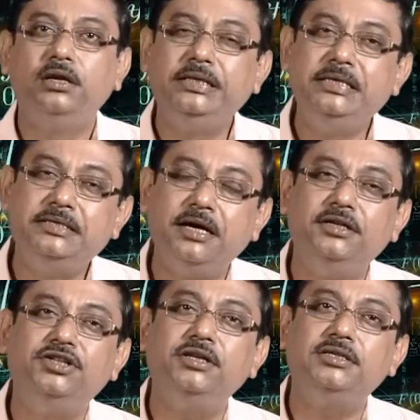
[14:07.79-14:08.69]
These
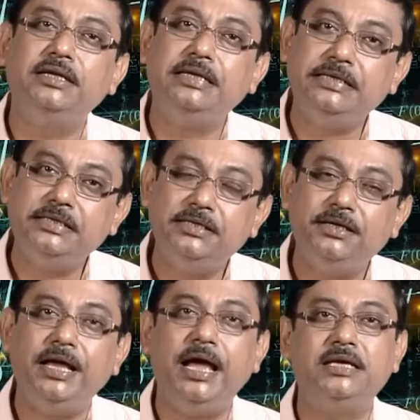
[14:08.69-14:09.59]
conditions are
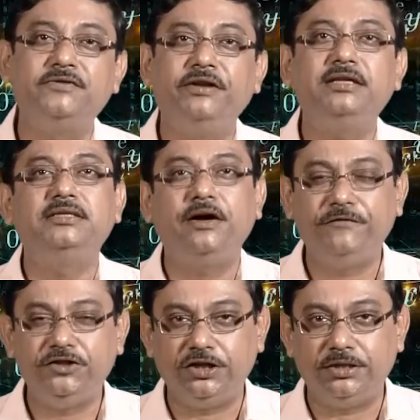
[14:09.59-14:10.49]
necessary as well as
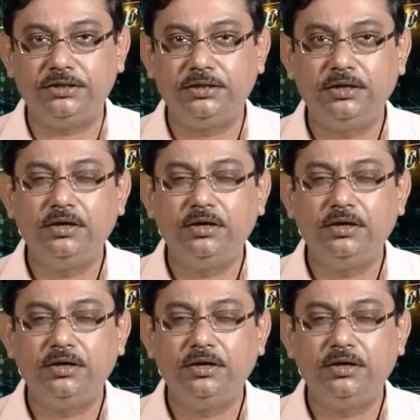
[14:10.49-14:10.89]
sufficient.